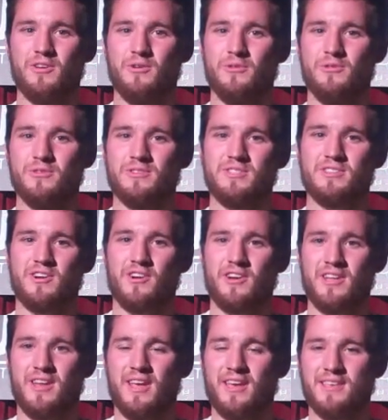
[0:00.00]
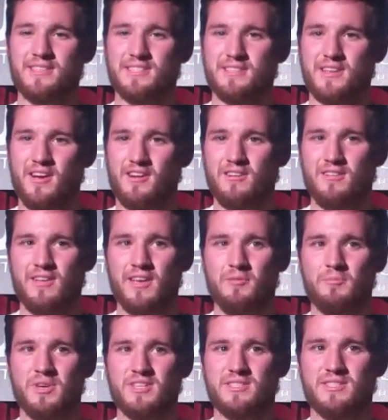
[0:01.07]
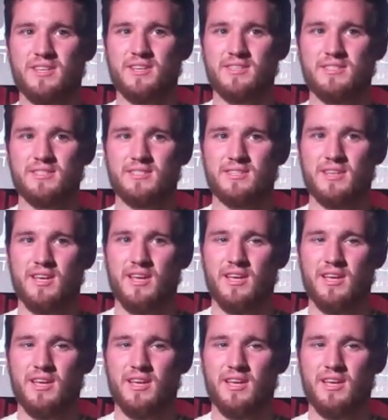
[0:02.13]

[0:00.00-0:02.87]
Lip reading: who started a snuggling business